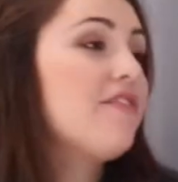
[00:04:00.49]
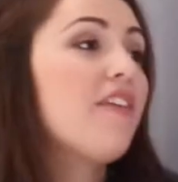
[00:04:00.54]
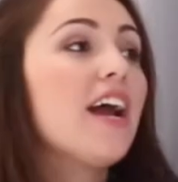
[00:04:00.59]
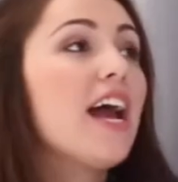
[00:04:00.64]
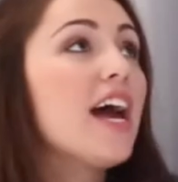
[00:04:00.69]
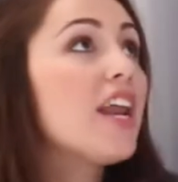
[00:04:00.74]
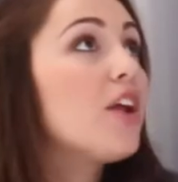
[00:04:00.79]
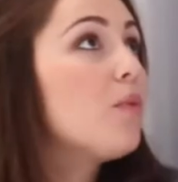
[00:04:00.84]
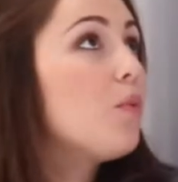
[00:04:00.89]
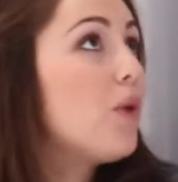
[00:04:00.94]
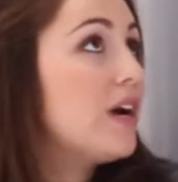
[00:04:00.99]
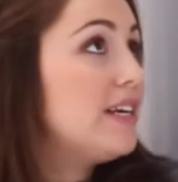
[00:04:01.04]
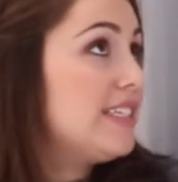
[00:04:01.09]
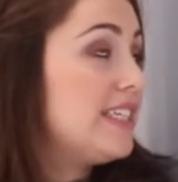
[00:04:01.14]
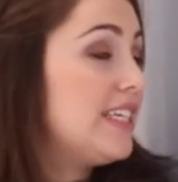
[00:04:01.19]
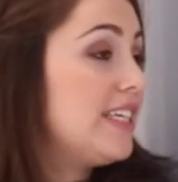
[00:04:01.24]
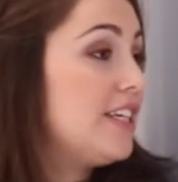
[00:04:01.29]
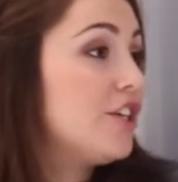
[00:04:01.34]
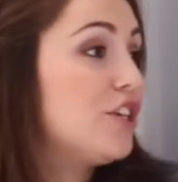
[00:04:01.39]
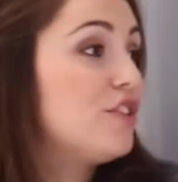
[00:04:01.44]
If I had a
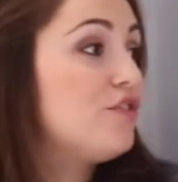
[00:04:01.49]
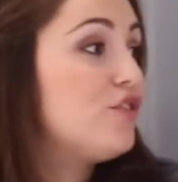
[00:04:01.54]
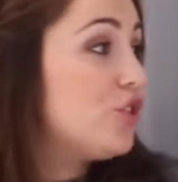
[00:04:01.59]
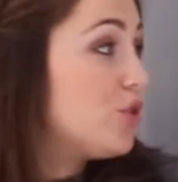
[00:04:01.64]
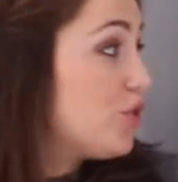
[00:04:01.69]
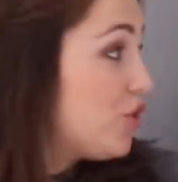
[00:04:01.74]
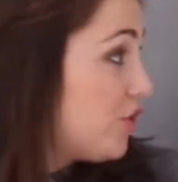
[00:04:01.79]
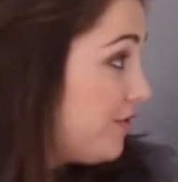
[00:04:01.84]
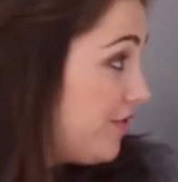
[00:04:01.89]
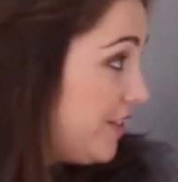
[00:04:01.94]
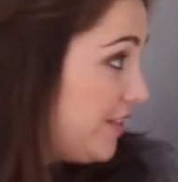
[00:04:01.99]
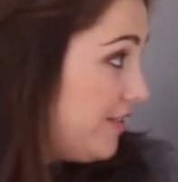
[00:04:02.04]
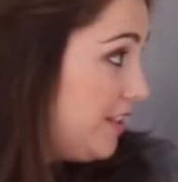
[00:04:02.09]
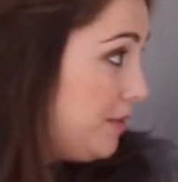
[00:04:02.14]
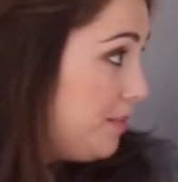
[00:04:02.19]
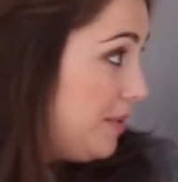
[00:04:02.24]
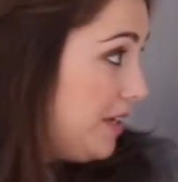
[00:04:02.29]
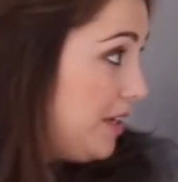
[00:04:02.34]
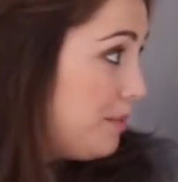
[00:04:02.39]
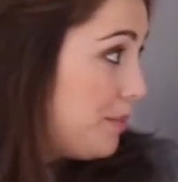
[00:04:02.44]
wedding of
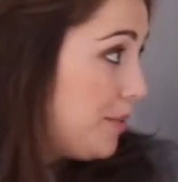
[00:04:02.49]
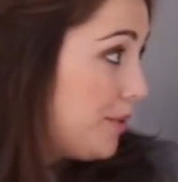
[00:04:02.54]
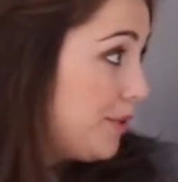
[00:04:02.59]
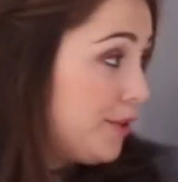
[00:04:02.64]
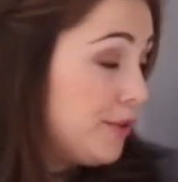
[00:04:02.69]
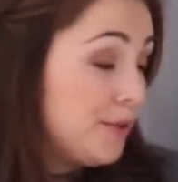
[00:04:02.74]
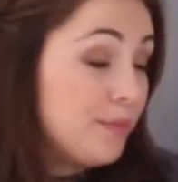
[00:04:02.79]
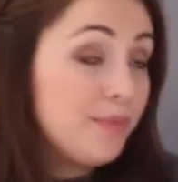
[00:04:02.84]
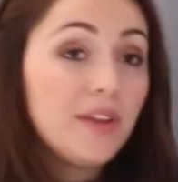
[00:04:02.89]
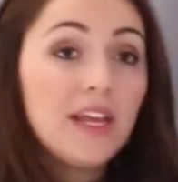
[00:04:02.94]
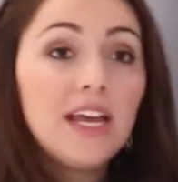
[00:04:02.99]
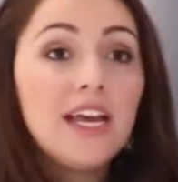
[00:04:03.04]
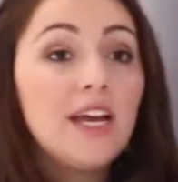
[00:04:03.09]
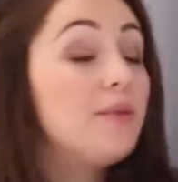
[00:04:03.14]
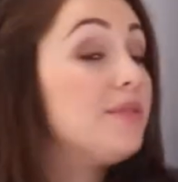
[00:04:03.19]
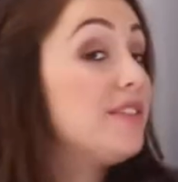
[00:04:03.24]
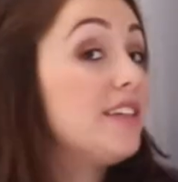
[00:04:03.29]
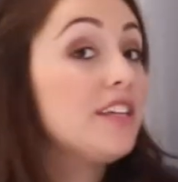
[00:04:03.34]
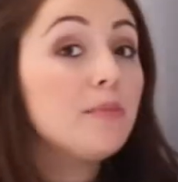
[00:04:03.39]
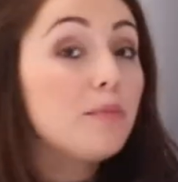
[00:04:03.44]
250 people,
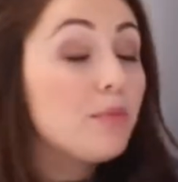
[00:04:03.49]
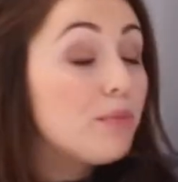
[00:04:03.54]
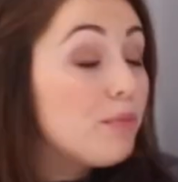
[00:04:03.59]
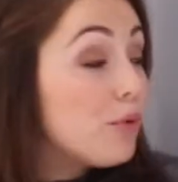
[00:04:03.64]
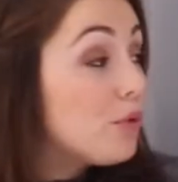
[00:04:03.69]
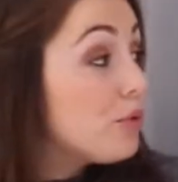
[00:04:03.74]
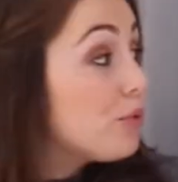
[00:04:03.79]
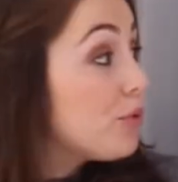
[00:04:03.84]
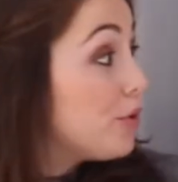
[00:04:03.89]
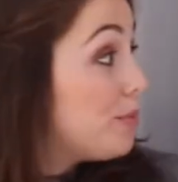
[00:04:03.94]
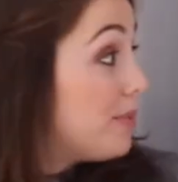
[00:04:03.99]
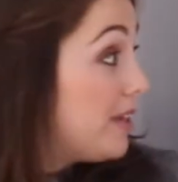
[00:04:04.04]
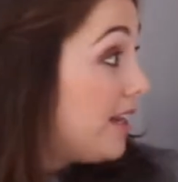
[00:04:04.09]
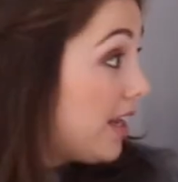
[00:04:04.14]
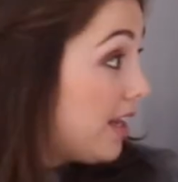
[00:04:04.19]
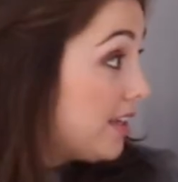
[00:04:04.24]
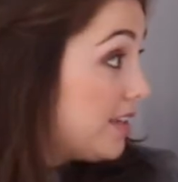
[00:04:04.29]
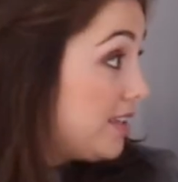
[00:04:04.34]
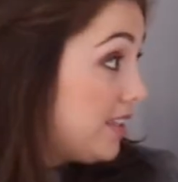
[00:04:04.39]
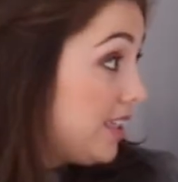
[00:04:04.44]
it was in a ballroom
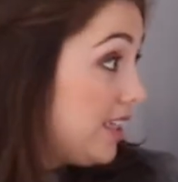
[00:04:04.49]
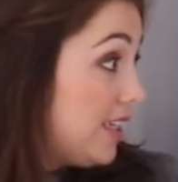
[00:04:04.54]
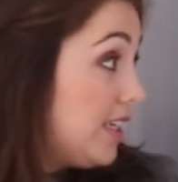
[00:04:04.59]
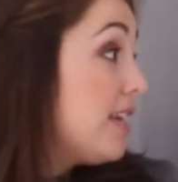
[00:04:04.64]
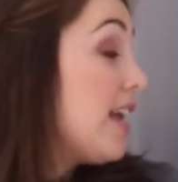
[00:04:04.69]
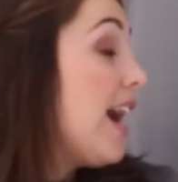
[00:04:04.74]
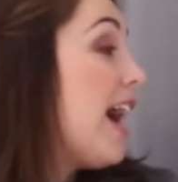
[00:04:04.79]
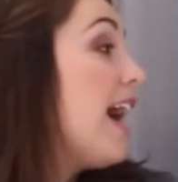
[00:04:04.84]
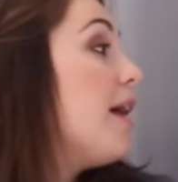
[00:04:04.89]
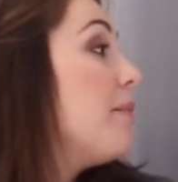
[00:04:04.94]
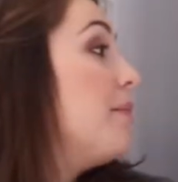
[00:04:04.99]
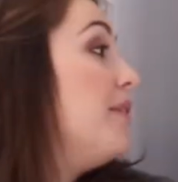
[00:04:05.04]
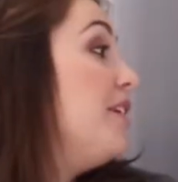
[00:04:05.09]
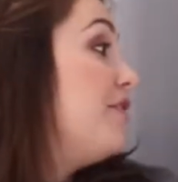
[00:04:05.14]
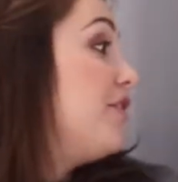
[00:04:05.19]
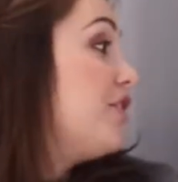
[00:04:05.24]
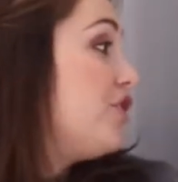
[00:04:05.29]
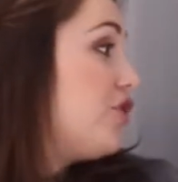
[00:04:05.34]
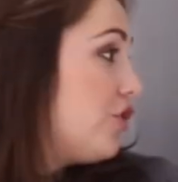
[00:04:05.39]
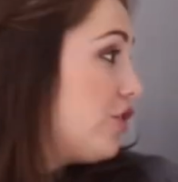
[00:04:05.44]
in London, how
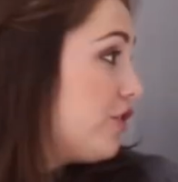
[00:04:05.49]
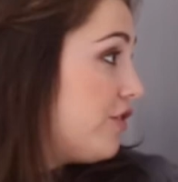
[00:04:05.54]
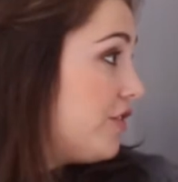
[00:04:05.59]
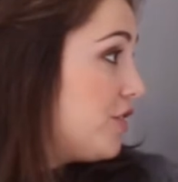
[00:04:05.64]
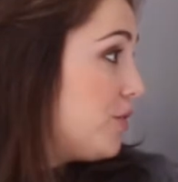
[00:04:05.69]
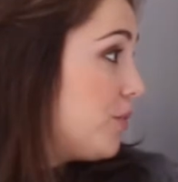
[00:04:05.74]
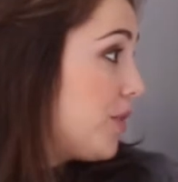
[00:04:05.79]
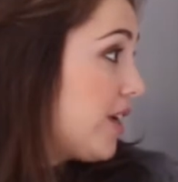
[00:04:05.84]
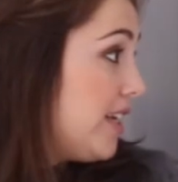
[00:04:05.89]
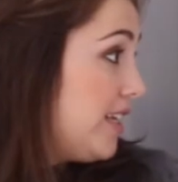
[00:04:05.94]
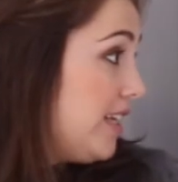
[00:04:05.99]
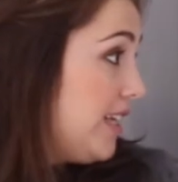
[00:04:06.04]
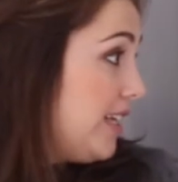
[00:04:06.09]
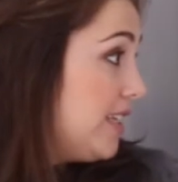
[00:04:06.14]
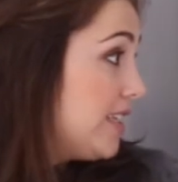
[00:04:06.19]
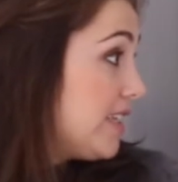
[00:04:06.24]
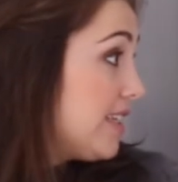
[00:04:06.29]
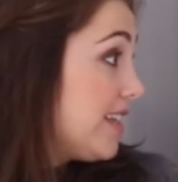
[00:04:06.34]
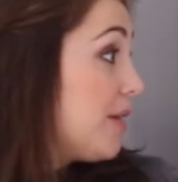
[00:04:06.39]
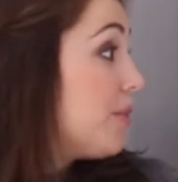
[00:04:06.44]
many videographers would I
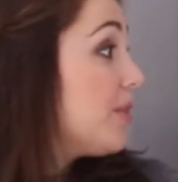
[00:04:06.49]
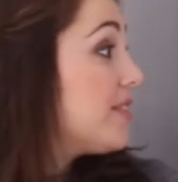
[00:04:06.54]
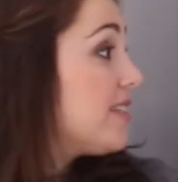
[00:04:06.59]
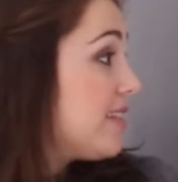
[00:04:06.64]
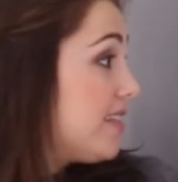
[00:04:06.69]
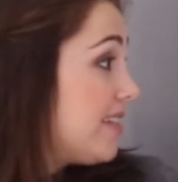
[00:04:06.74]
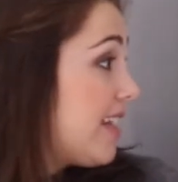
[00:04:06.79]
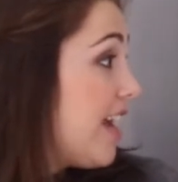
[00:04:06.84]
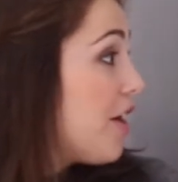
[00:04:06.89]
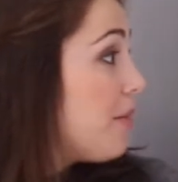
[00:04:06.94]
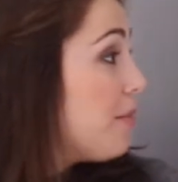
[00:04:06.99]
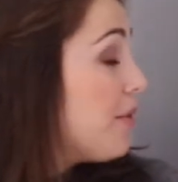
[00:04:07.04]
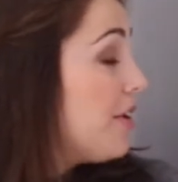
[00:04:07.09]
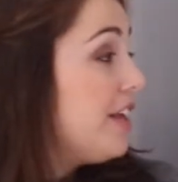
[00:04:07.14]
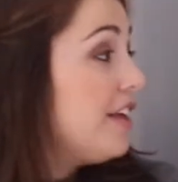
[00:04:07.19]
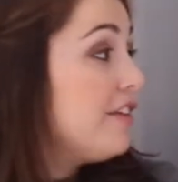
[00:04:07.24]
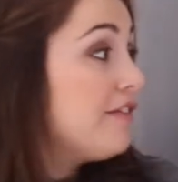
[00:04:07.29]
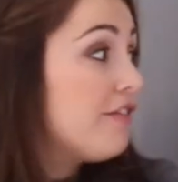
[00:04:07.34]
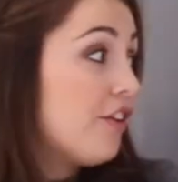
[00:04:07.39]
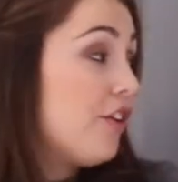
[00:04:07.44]
need? There was a
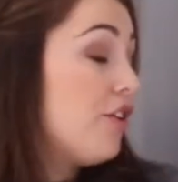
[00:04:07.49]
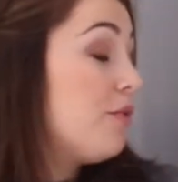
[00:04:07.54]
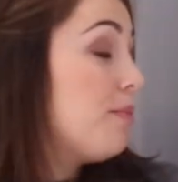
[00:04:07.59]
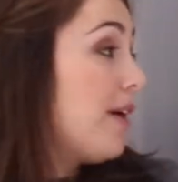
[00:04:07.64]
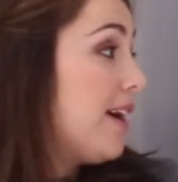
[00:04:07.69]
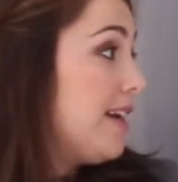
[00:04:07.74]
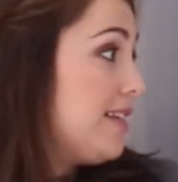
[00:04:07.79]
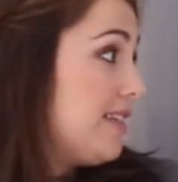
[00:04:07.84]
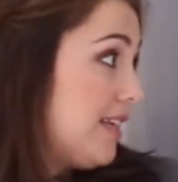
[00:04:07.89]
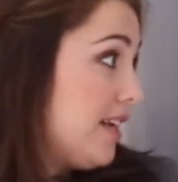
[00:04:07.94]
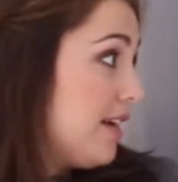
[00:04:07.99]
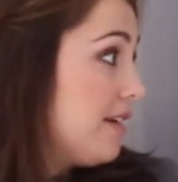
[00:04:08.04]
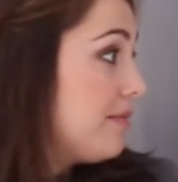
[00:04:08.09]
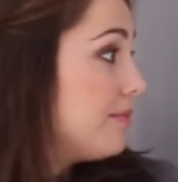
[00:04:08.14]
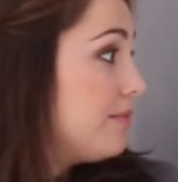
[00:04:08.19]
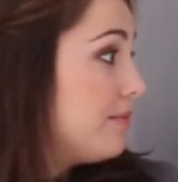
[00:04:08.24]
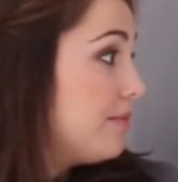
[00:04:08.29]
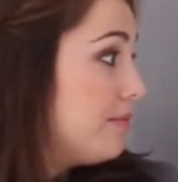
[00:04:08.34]
ceremony followed by a dinner.